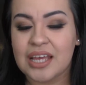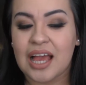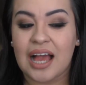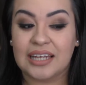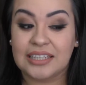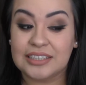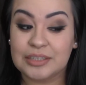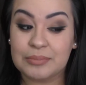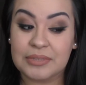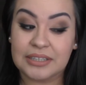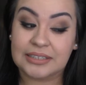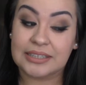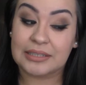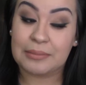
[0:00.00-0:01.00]
I need something
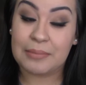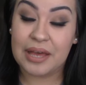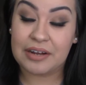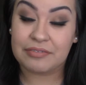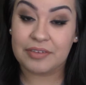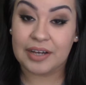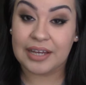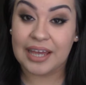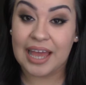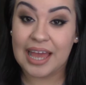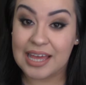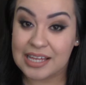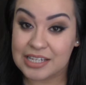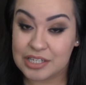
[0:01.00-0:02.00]
that's going to mattify
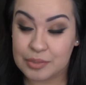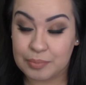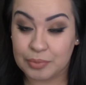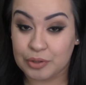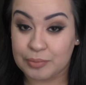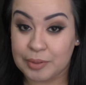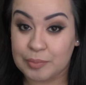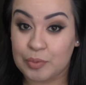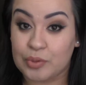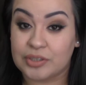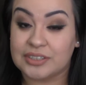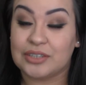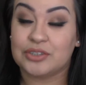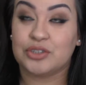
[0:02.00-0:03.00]
and blur my
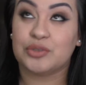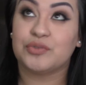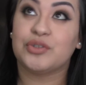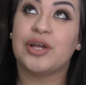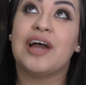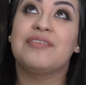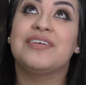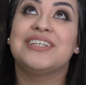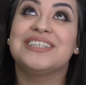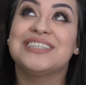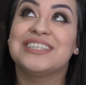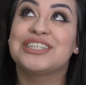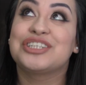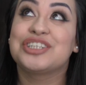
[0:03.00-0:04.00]
pores out, so if you have any
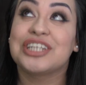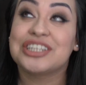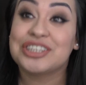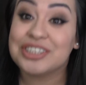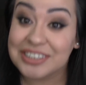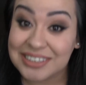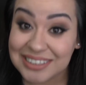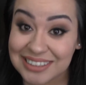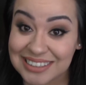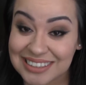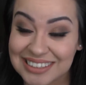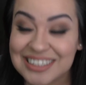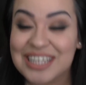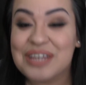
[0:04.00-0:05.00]

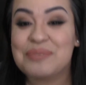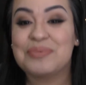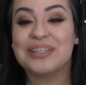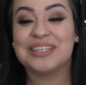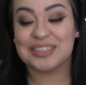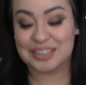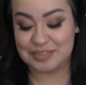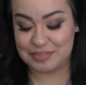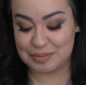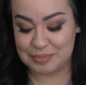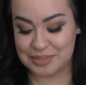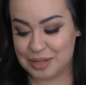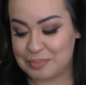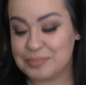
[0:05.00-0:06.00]
suggestions, please leave
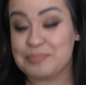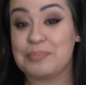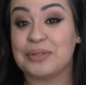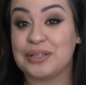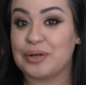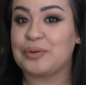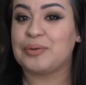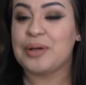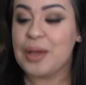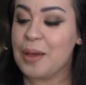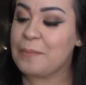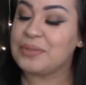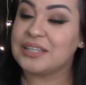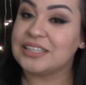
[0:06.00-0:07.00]
them down below.
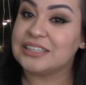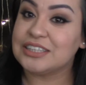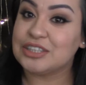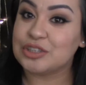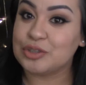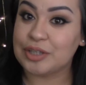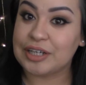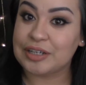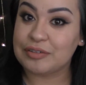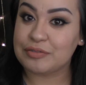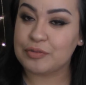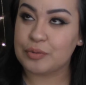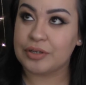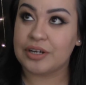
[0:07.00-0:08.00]
But this is great
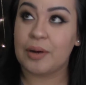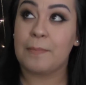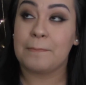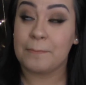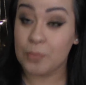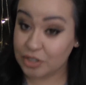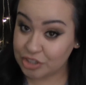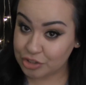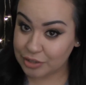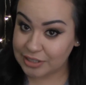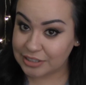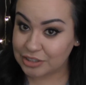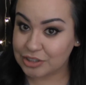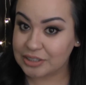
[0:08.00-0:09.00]
for
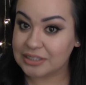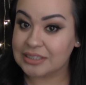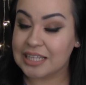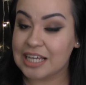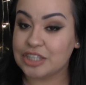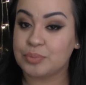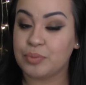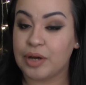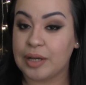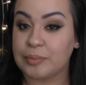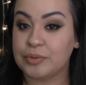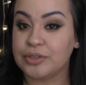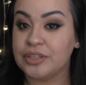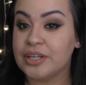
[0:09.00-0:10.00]
moisturizer slash
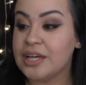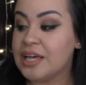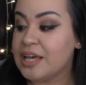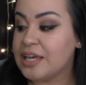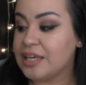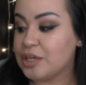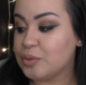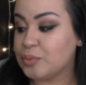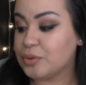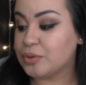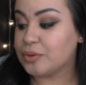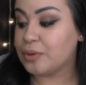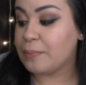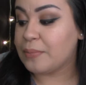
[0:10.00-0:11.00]
primer. It
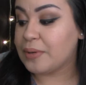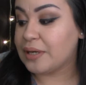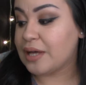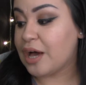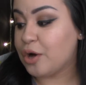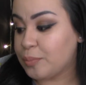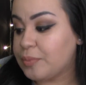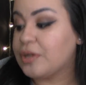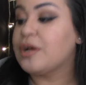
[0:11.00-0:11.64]
will help